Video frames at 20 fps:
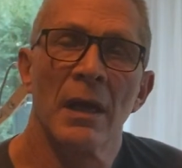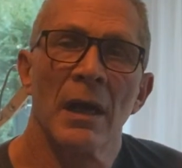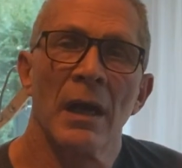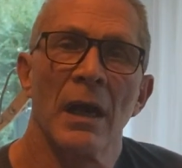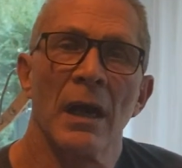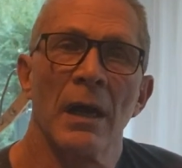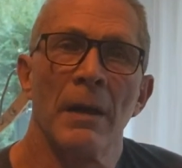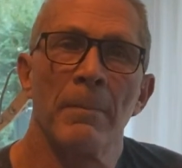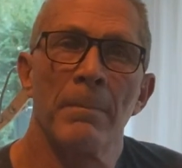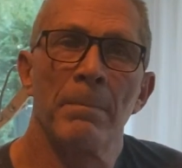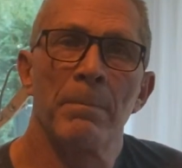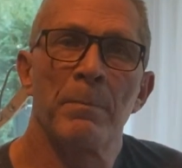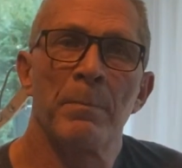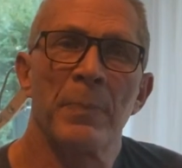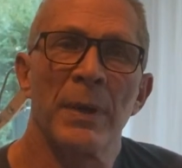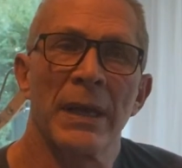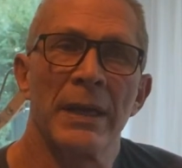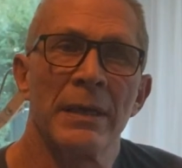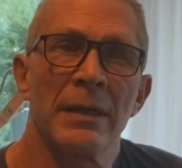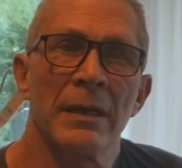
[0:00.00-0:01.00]

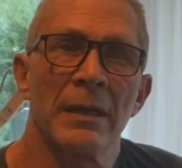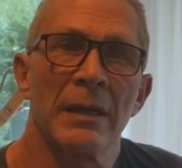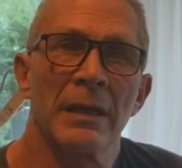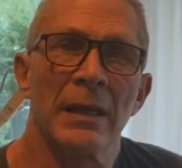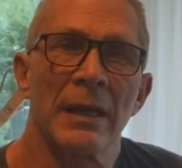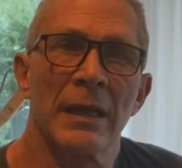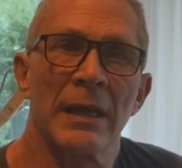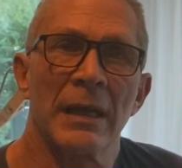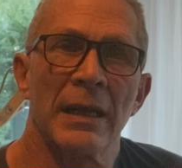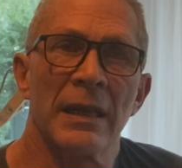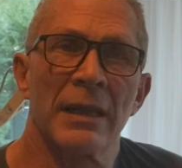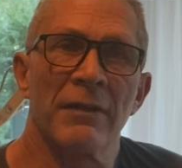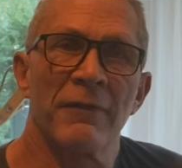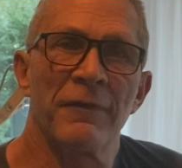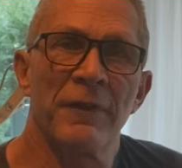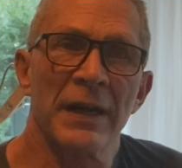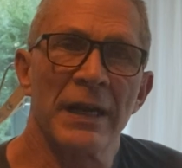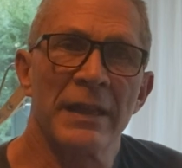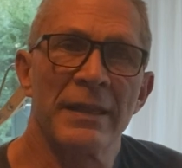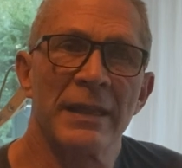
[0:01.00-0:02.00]
But the
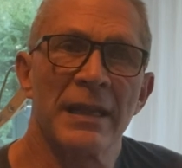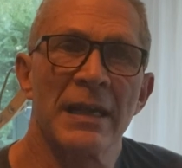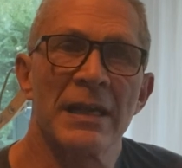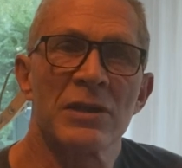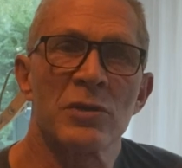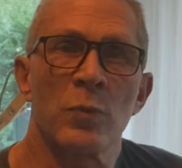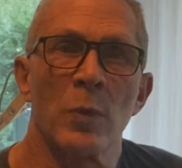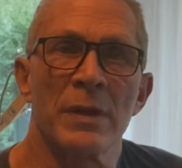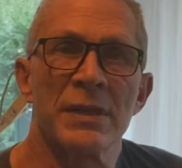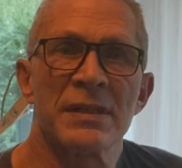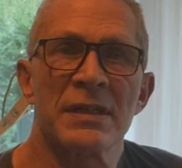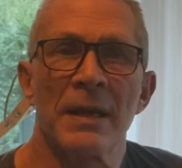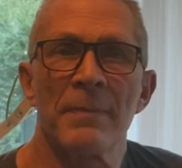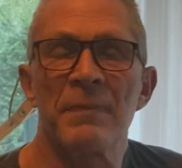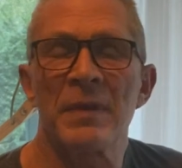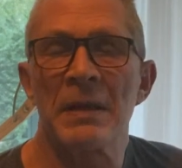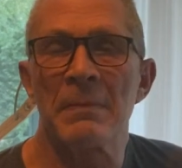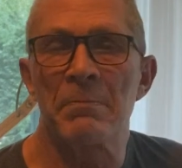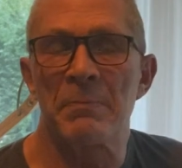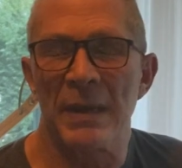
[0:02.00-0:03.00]
funny thing is, when
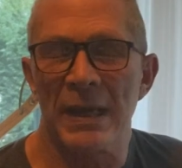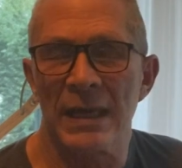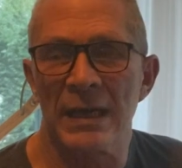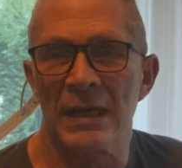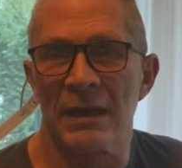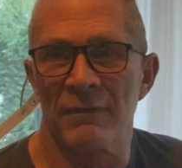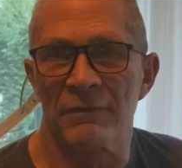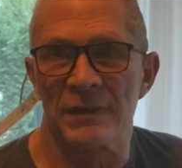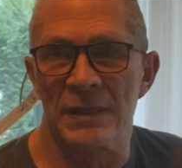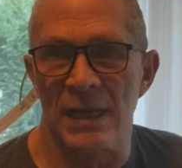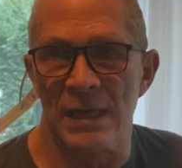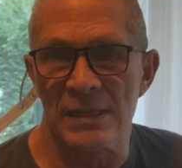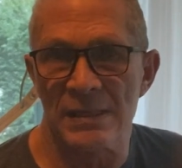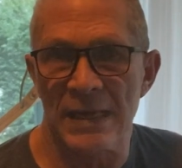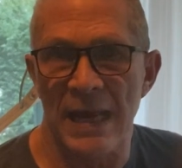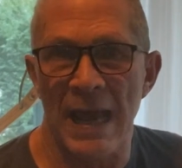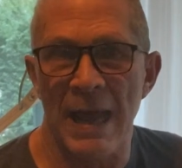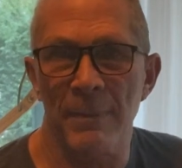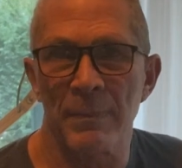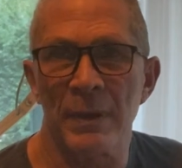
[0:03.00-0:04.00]
something big enough does
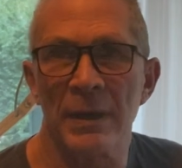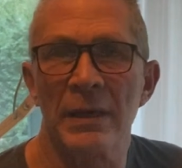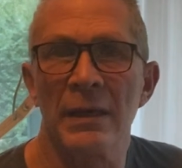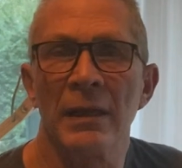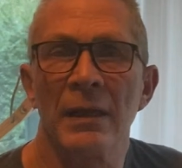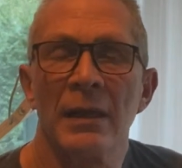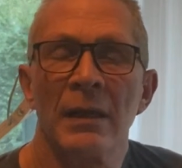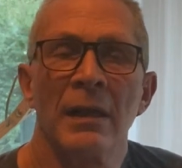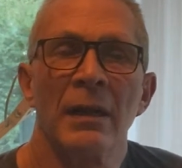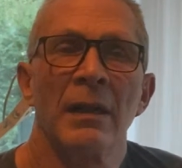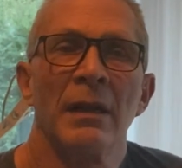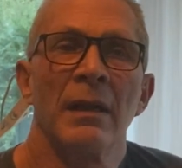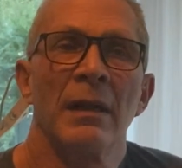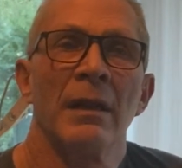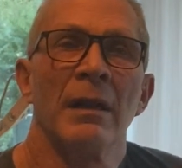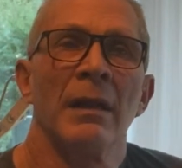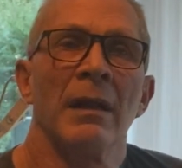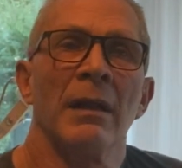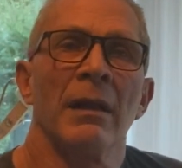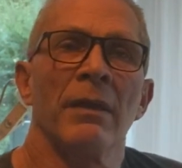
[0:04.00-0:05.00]
happen,
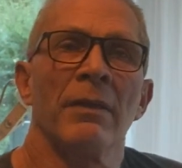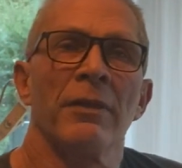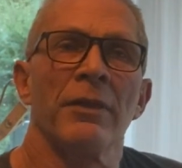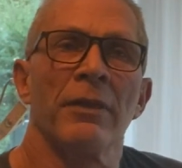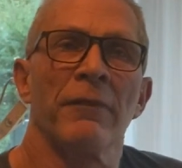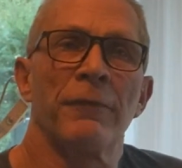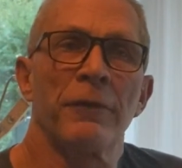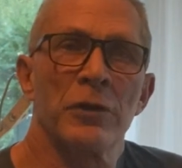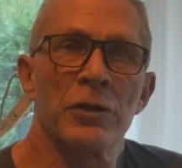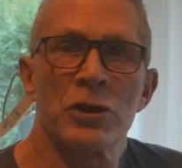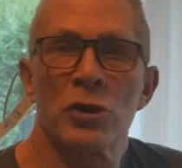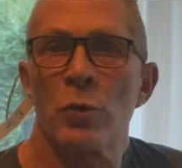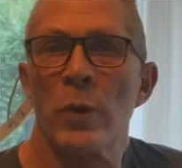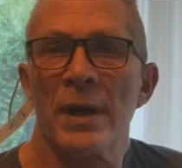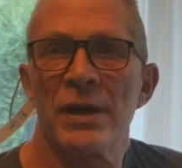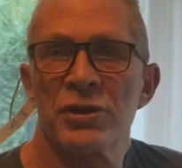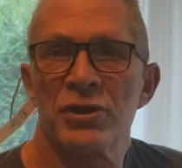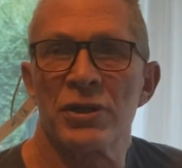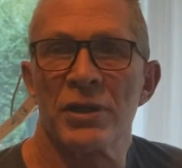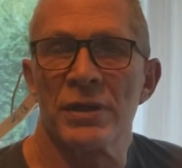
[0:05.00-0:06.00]
the first
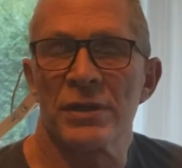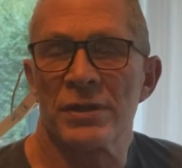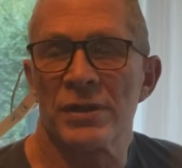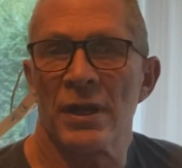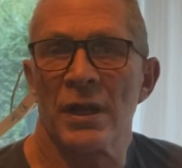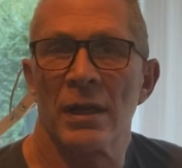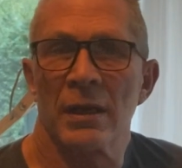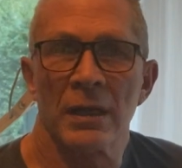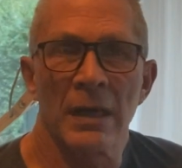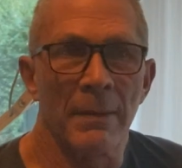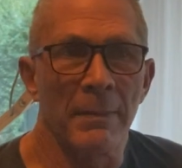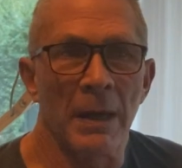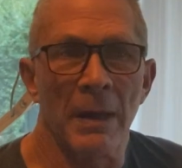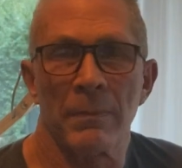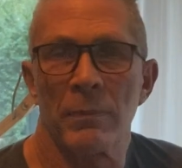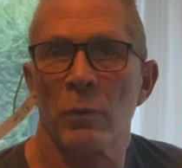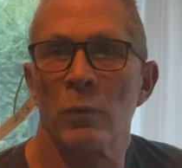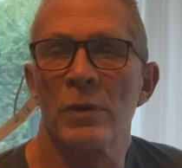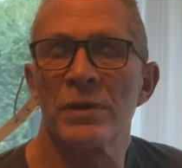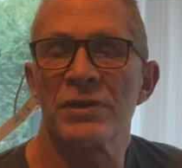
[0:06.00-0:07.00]
questions come
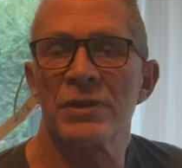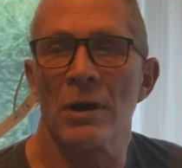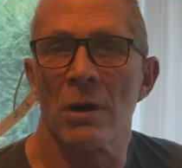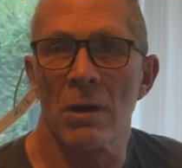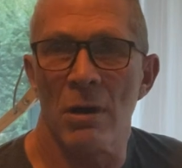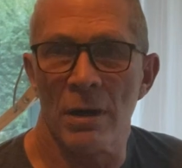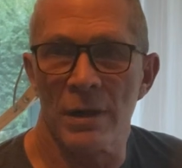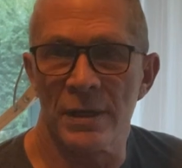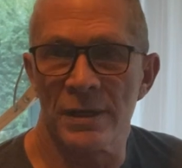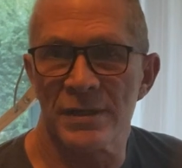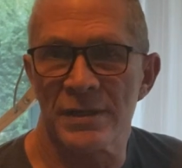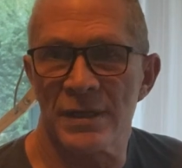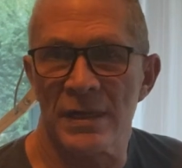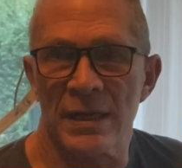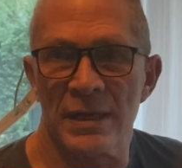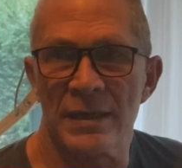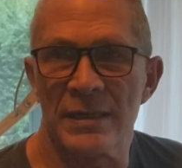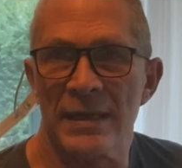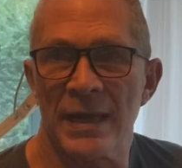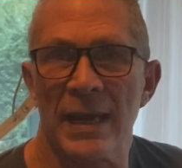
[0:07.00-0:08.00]
up. Was the harness
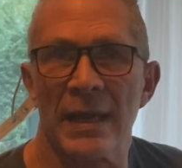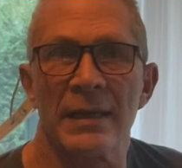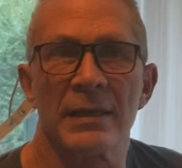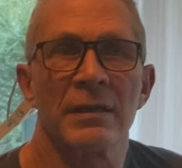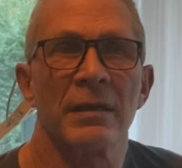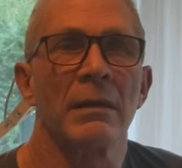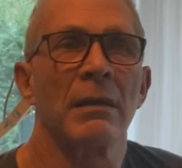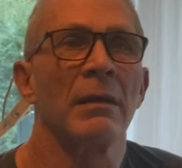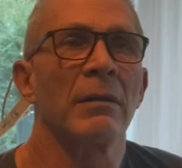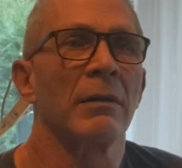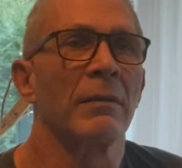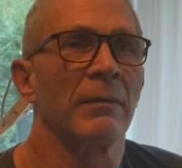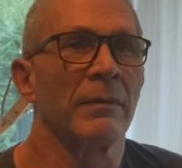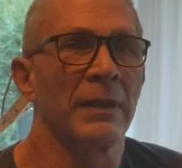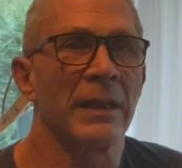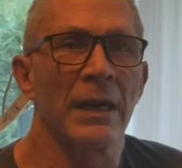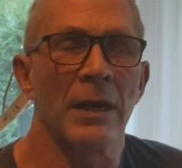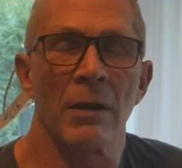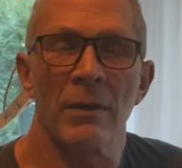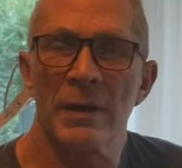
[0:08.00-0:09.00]
in date?
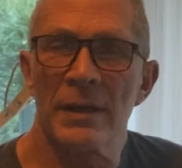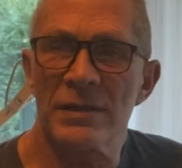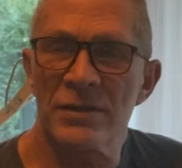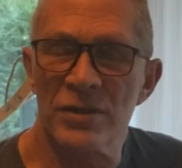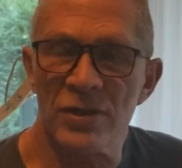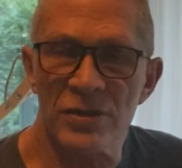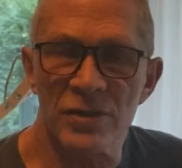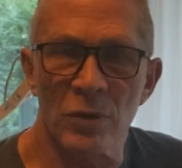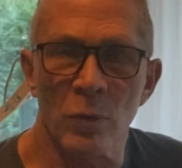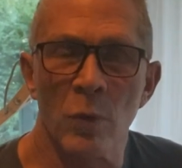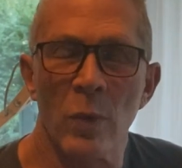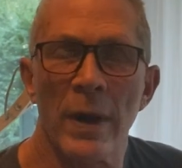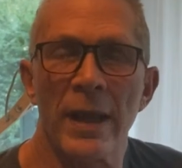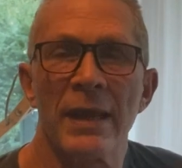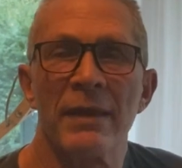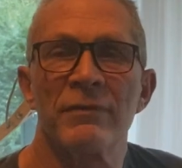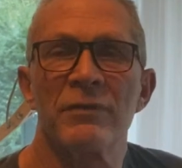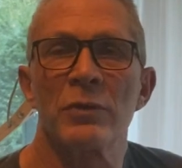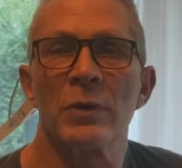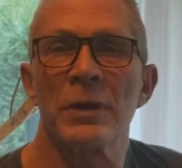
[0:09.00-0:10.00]
You know, it's just a
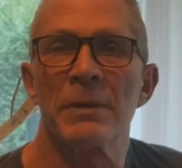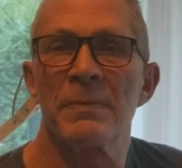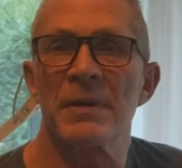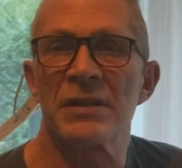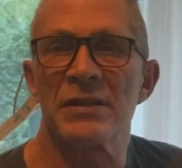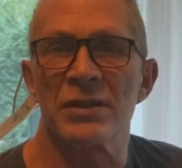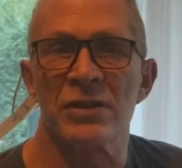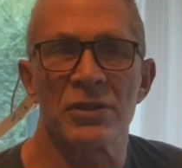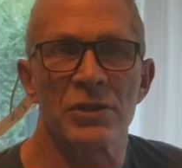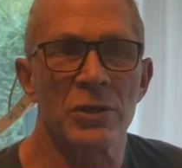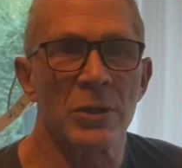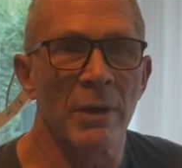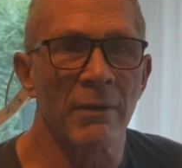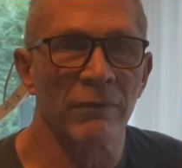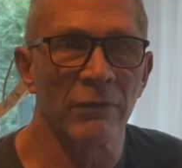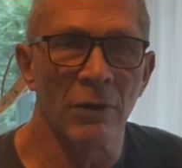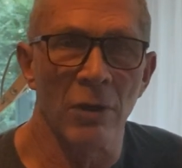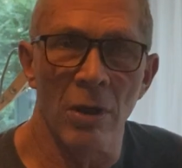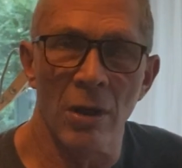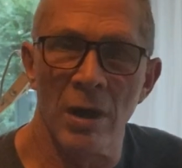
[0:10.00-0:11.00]
way of doing business. Do you
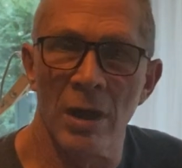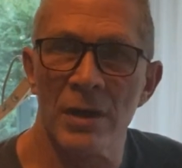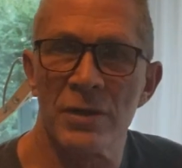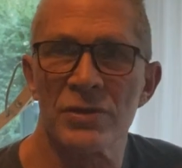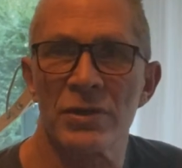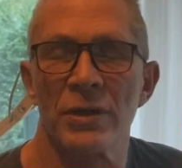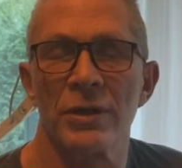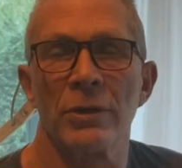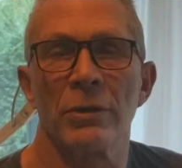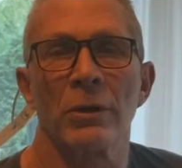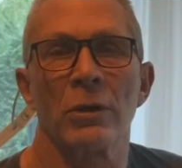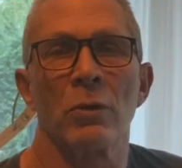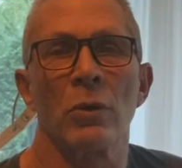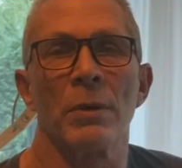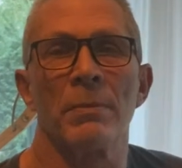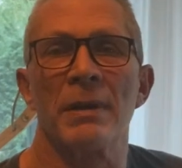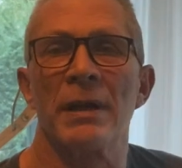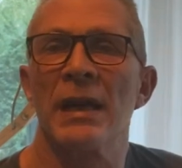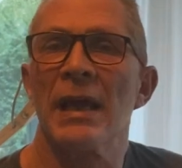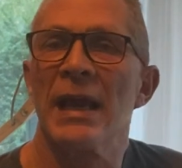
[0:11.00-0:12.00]
have logs on your
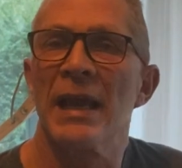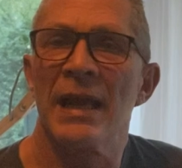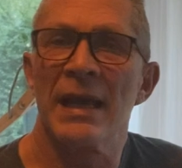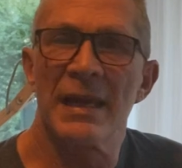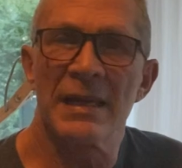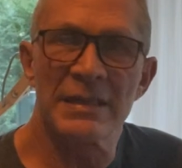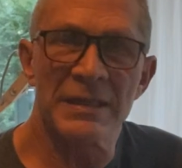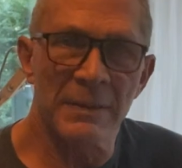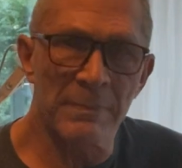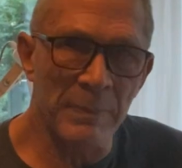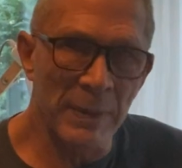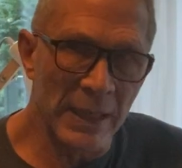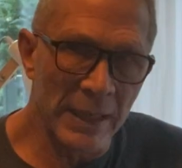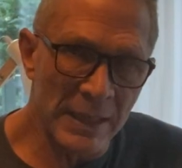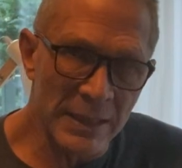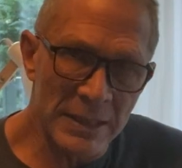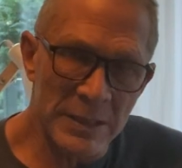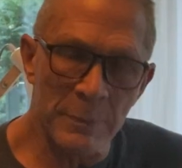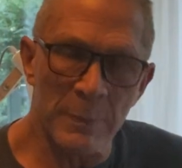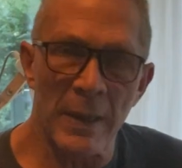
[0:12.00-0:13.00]
equipment? Has it been
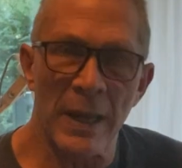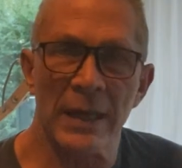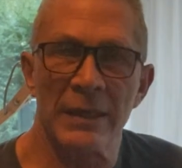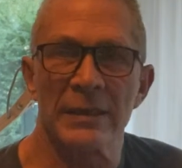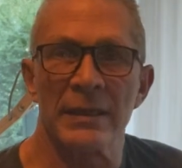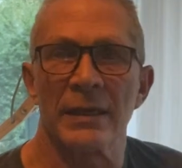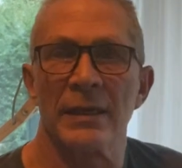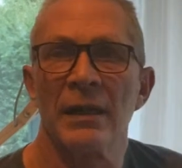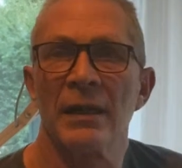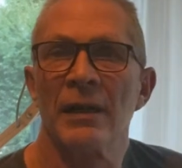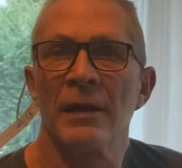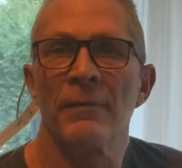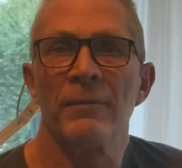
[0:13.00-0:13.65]
inspected?